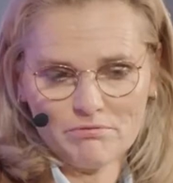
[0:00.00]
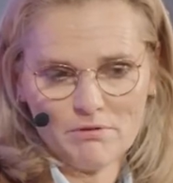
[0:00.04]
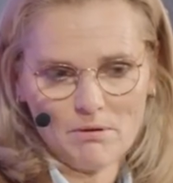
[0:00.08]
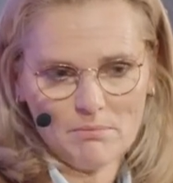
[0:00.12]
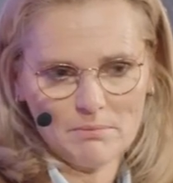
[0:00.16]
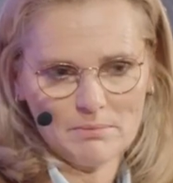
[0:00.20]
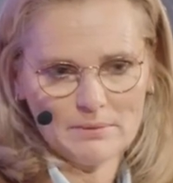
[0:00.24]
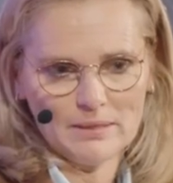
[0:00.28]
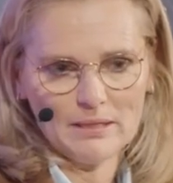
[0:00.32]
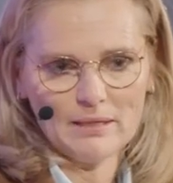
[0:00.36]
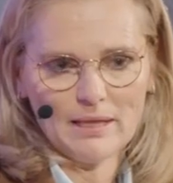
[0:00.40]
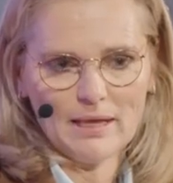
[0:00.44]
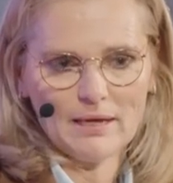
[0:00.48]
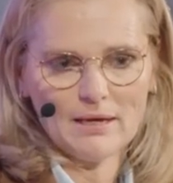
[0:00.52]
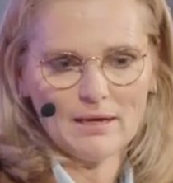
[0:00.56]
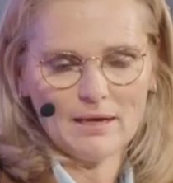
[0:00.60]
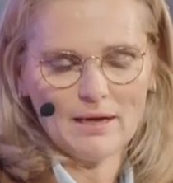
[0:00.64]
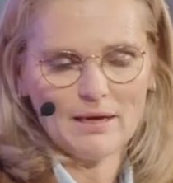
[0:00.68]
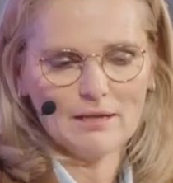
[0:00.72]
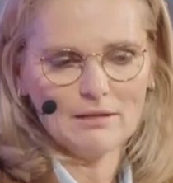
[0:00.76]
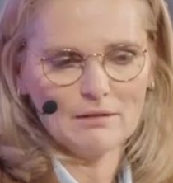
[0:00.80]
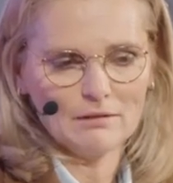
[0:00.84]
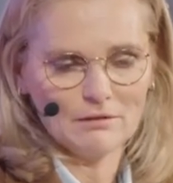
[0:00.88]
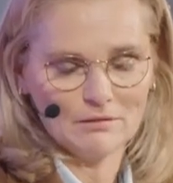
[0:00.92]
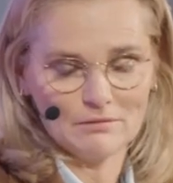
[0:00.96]
probably,
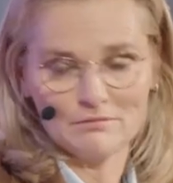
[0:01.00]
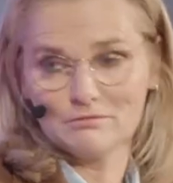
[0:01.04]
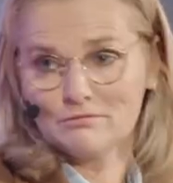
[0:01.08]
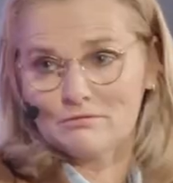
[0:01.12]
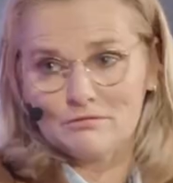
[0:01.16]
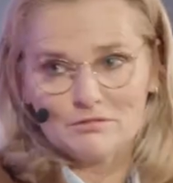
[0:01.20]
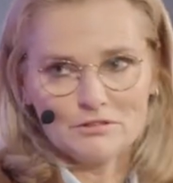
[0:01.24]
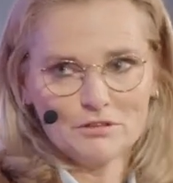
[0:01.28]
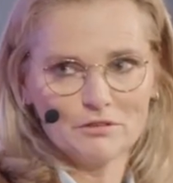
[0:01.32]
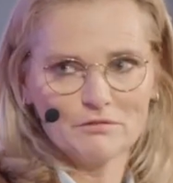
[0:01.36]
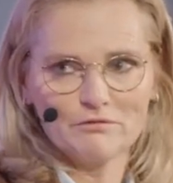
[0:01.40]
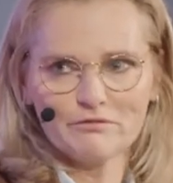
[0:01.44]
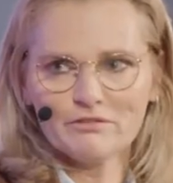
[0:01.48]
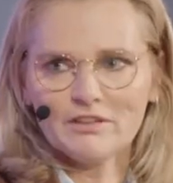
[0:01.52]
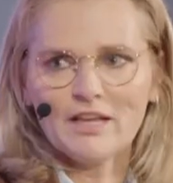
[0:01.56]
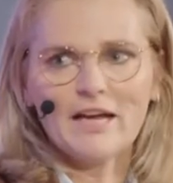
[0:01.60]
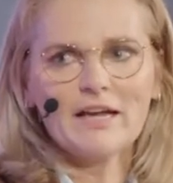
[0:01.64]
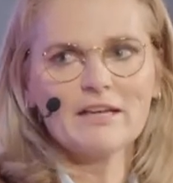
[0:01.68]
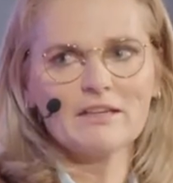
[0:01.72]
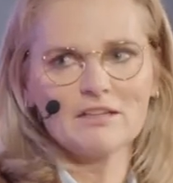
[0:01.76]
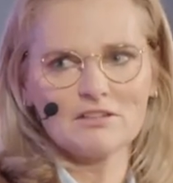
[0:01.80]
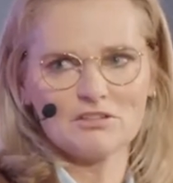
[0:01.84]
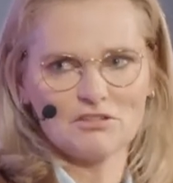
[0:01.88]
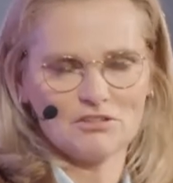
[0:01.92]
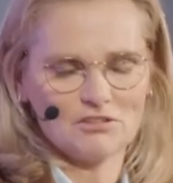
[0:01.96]
the
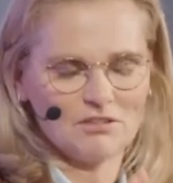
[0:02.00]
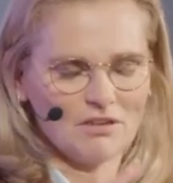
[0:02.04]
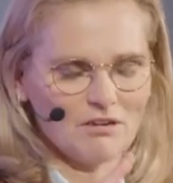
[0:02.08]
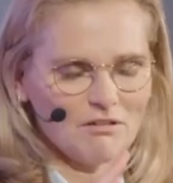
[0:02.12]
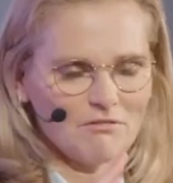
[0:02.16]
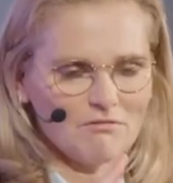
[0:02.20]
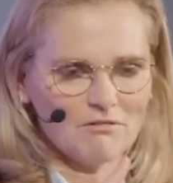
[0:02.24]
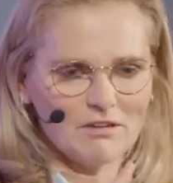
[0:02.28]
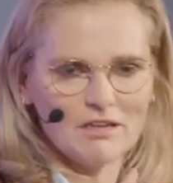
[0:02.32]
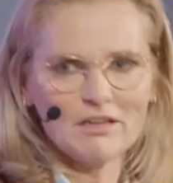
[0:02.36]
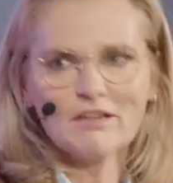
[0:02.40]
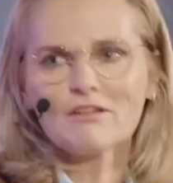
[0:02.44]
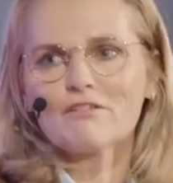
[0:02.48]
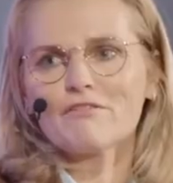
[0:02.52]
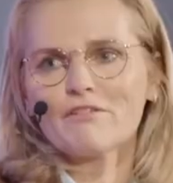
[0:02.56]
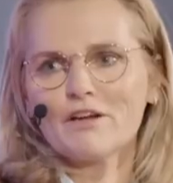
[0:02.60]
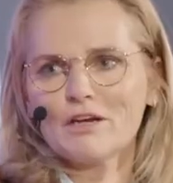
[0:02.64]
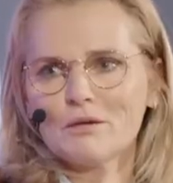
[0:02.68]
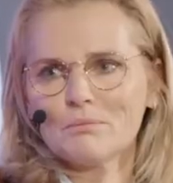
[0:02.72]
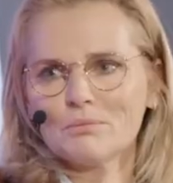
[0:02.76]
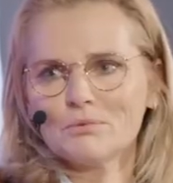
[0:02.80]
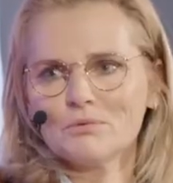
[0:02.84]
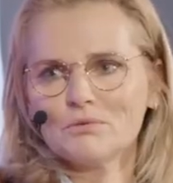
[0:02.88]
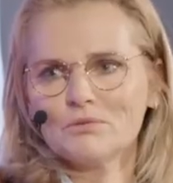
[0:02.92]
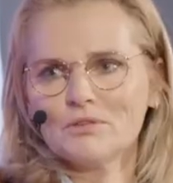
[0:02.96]
Lionesses, they're
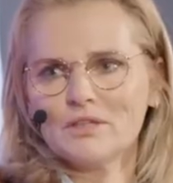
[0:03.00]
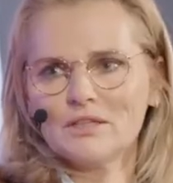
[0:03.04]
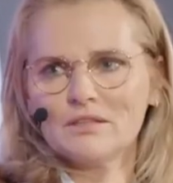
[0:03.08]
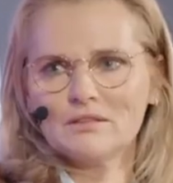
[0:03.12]
incredible.